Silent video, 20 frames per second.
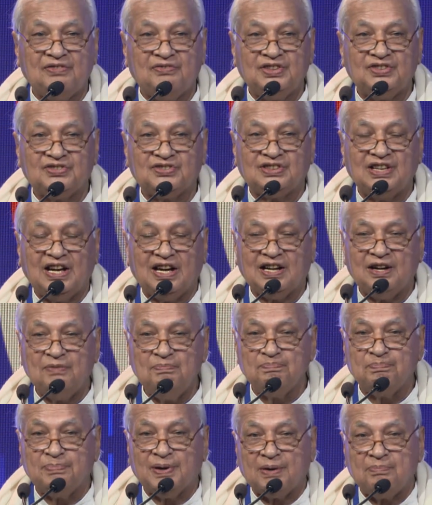
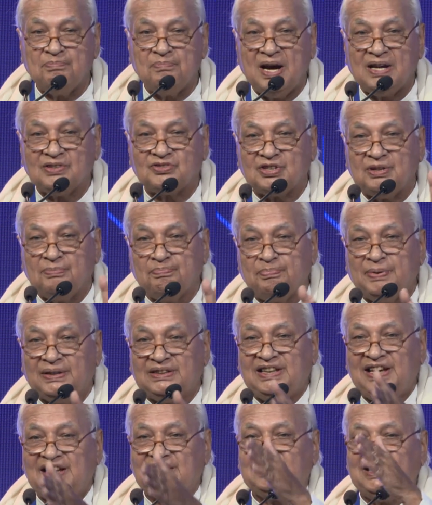vistaram brahma
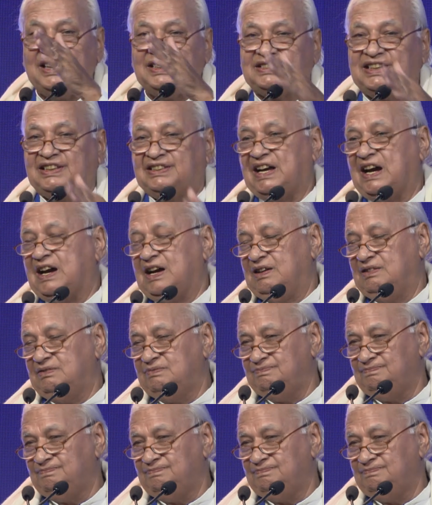sampadyate tada.